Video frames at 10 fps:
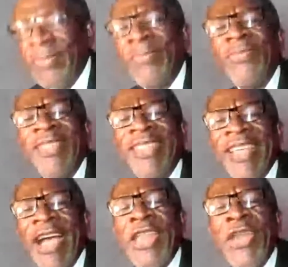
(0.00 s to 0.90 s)
I
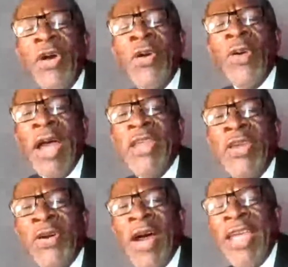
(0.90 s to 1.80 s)
know.
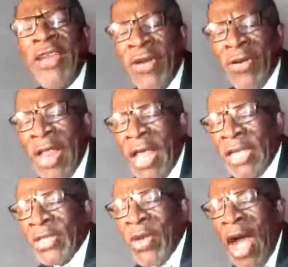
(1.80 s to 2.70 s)

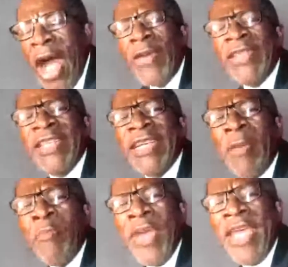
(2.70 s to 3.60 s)
So how is the
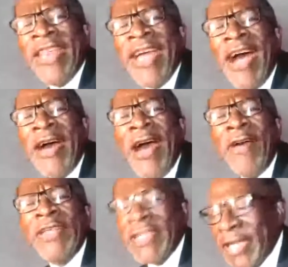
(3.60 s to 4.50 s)
campaign?
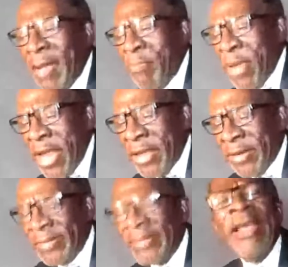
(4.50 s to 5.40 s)
How is the
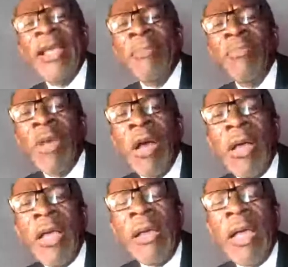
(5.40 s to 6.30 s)
campaign?
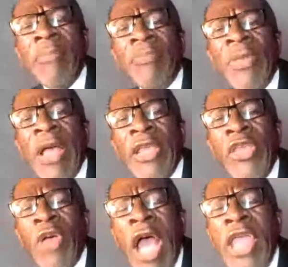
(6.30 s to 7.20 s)

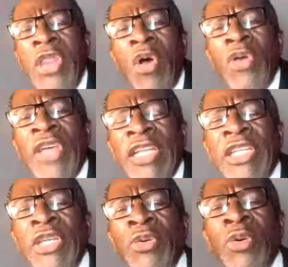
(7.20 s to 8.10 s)
I know
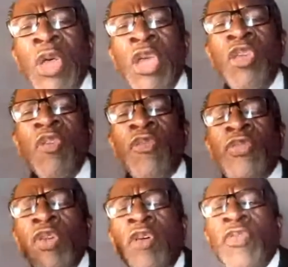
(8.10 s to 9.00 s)
that you
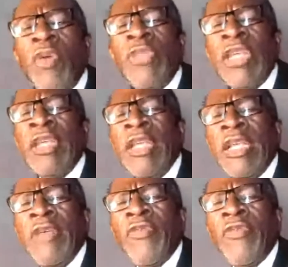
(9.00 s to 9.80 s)
flew from the